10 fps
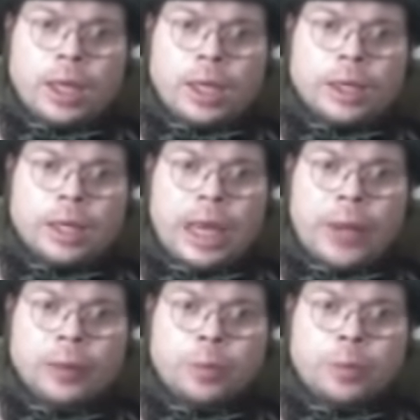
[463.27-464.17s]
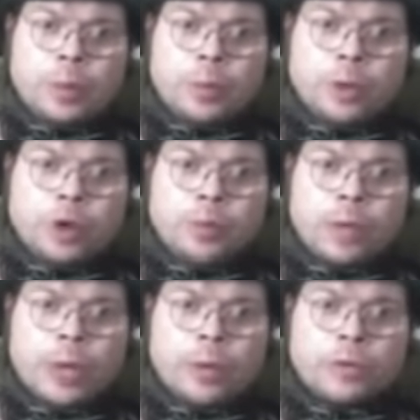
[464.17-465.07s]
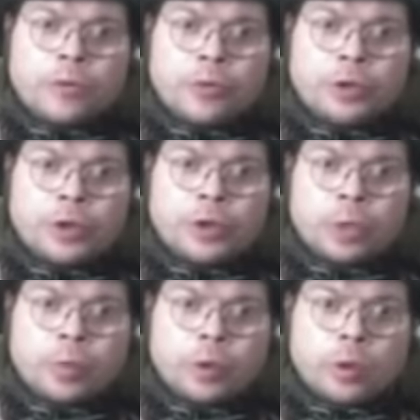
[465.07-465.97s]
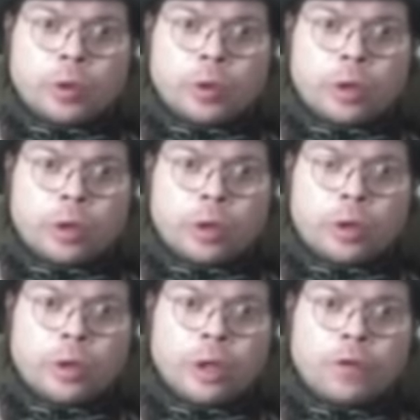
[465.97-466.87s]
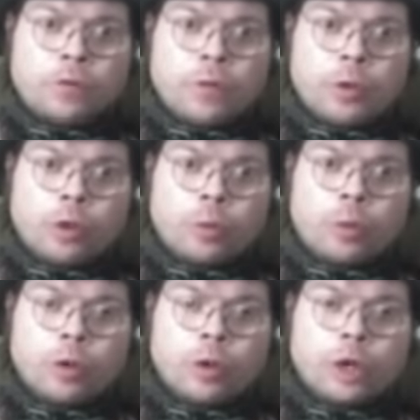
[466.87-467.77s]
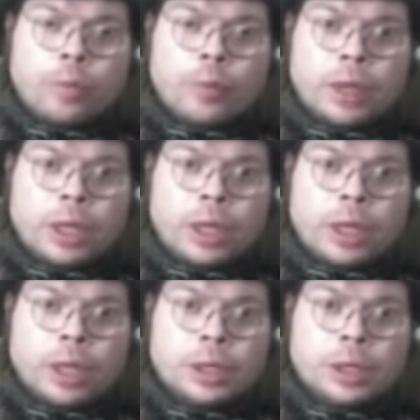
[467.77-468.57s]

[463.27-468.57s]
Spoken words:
that I would be more powerful than Dumbledore and Voldemort combined.